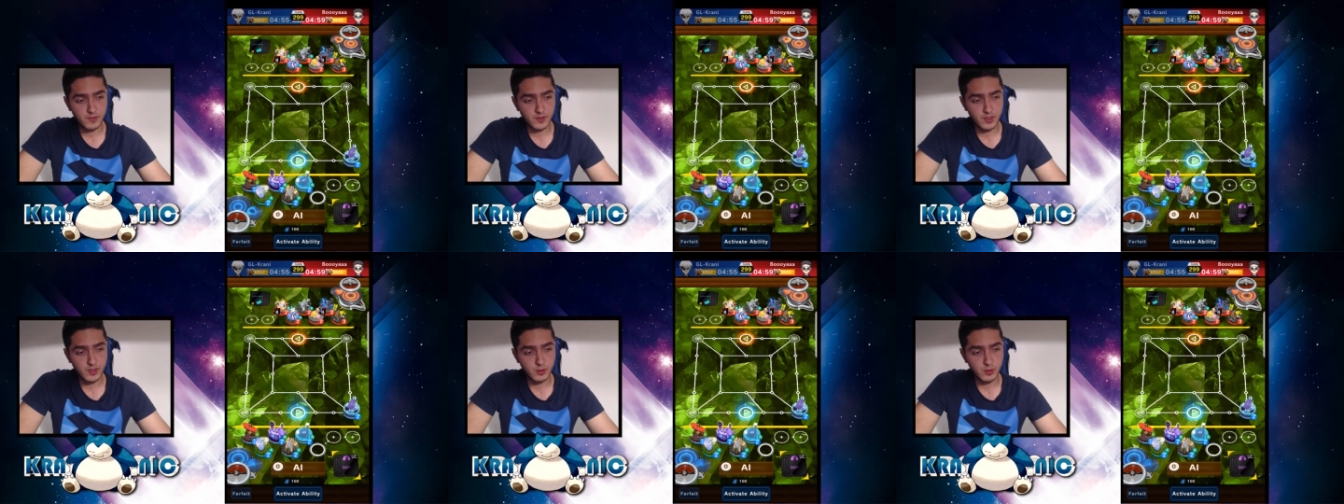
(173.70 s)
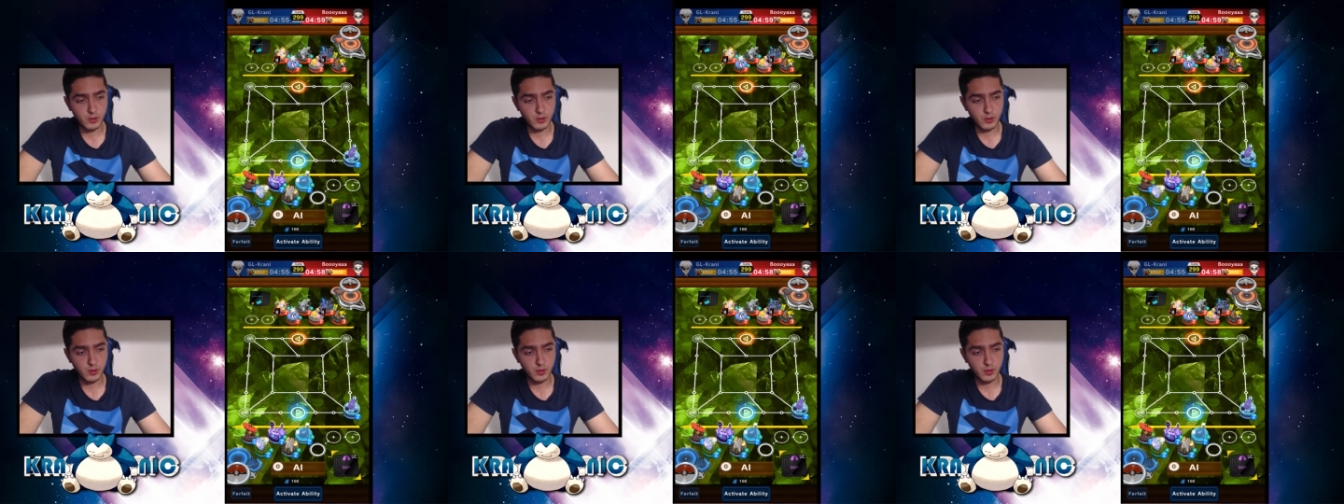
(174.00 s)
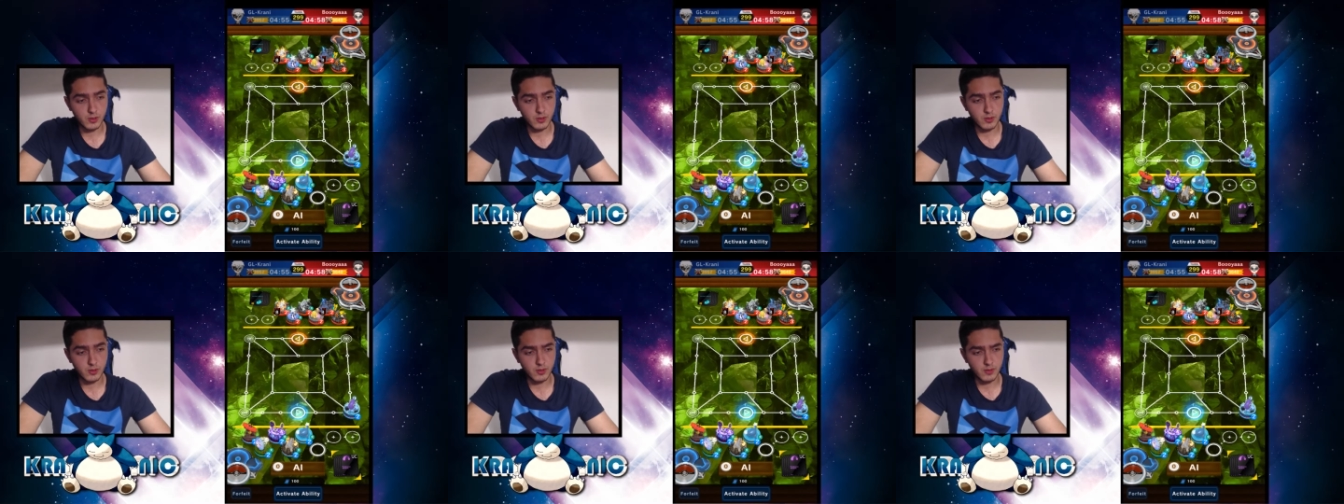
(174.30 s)

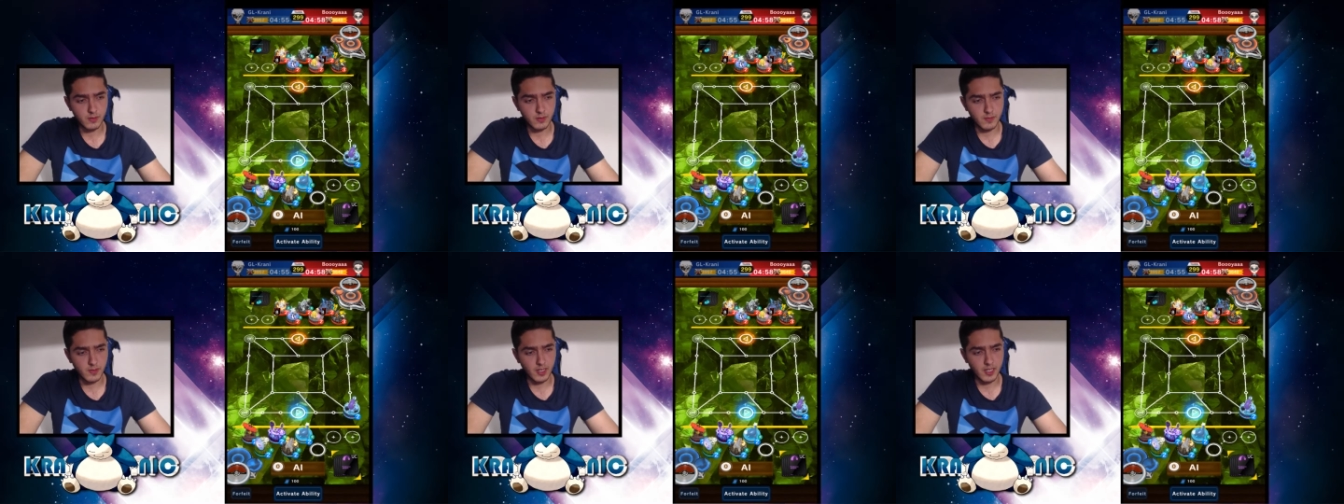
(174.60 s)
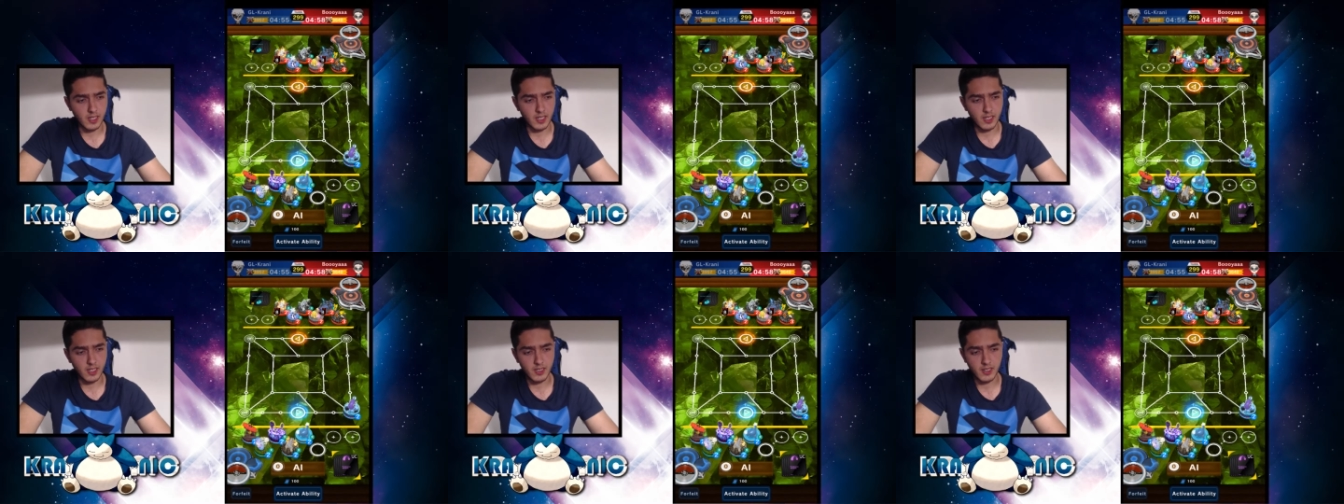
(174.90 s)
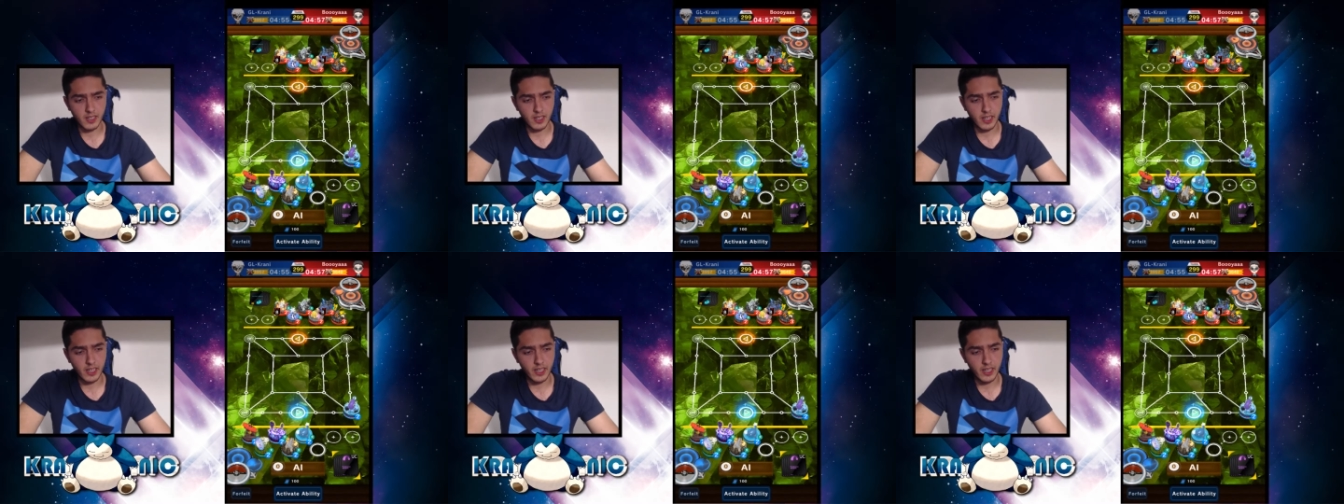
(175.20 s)
So
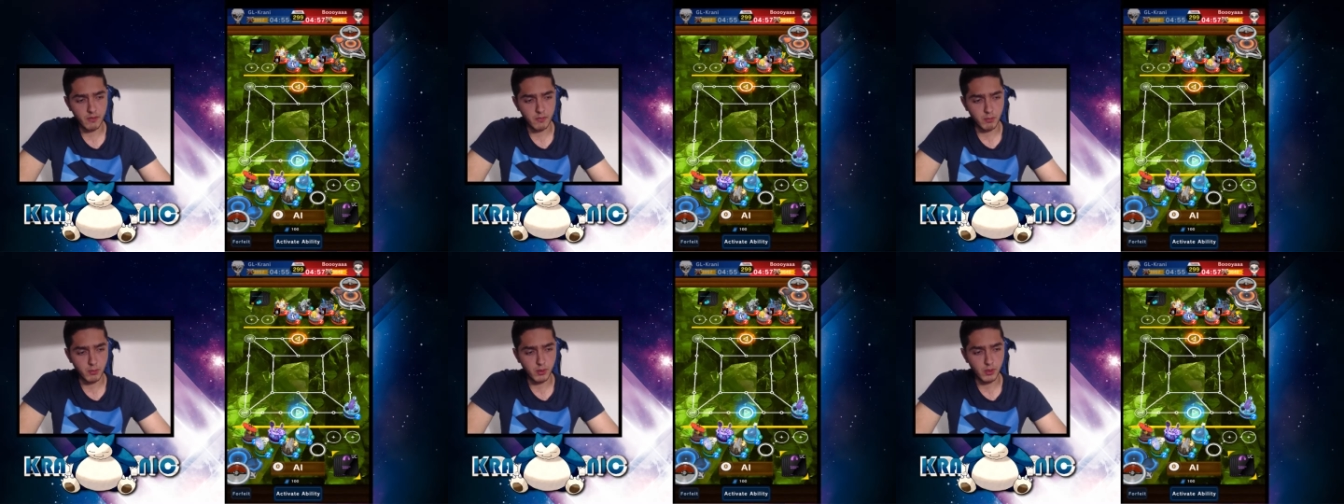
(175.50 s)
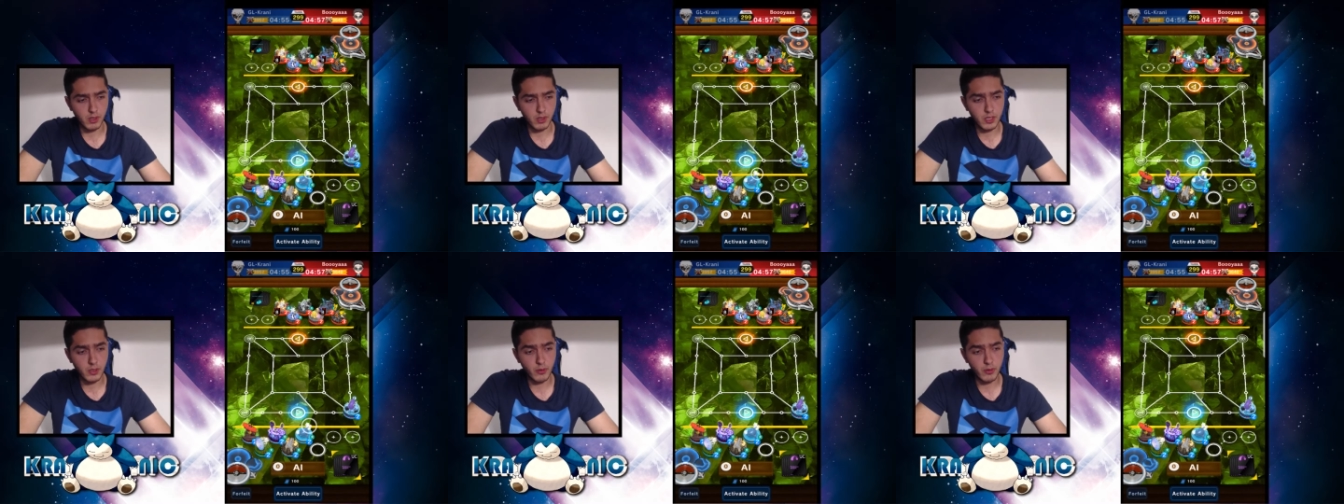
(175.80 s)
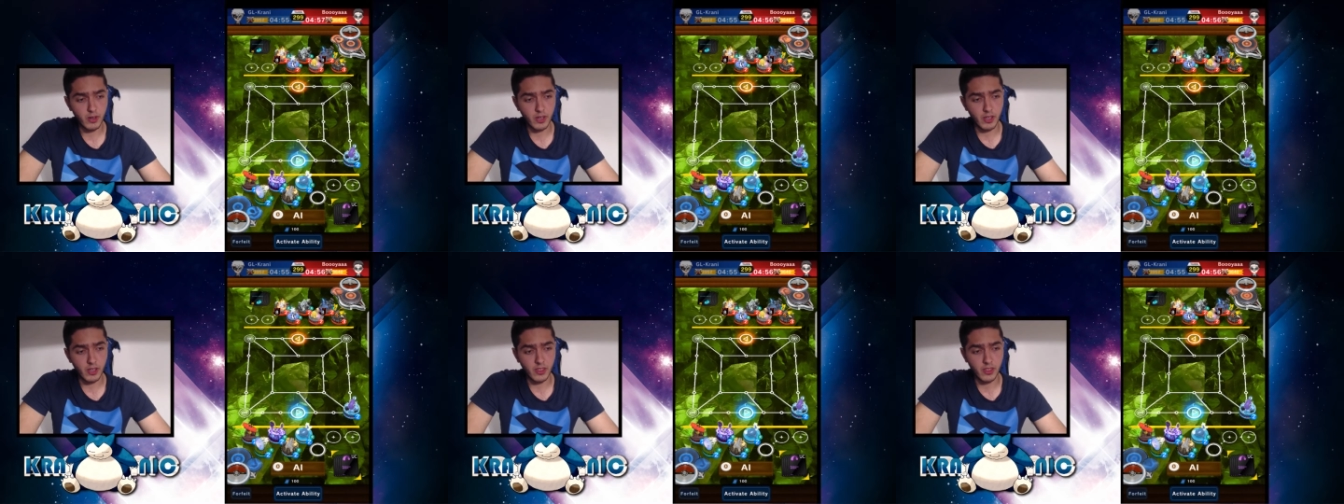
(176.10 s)
I have
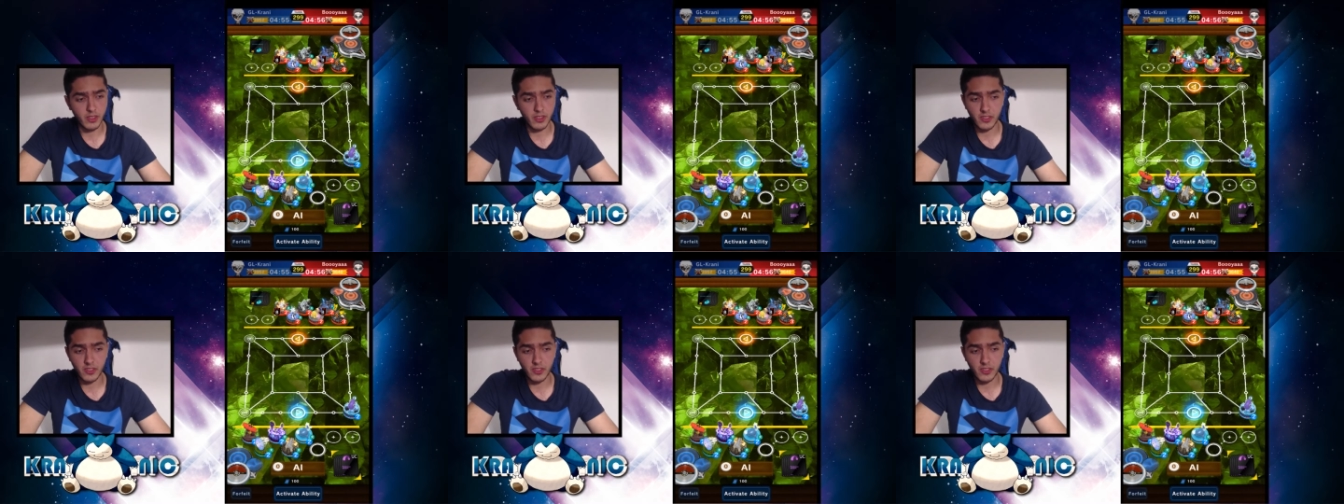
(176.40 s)
Poliwrath,